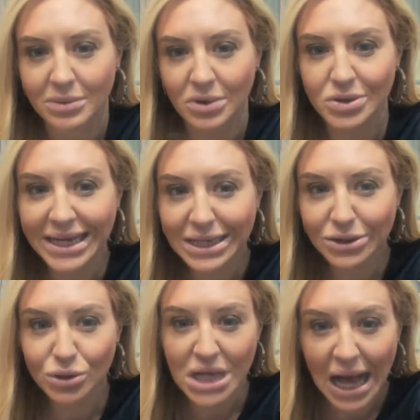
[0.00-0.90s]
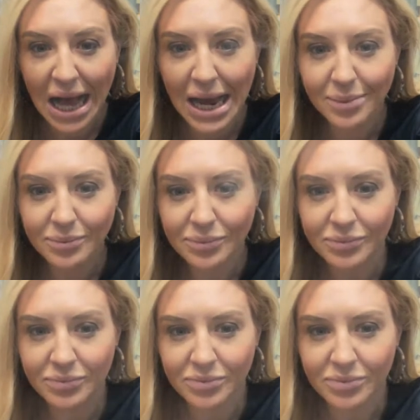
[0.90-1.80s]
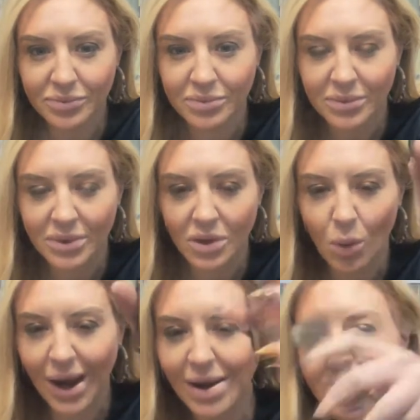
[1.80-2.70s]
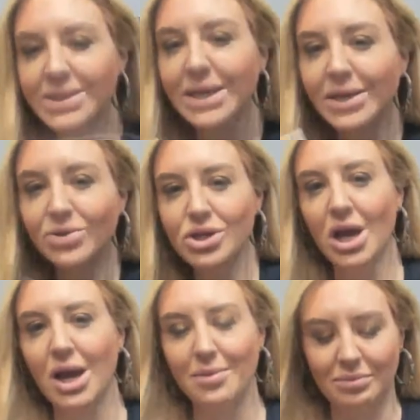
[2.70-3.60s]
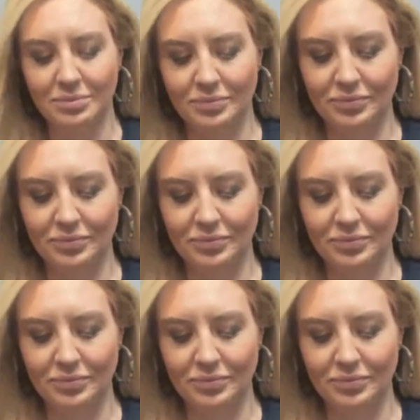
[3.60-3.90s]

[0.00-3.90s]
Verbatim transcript: They're taking their time. Why are they taking their time?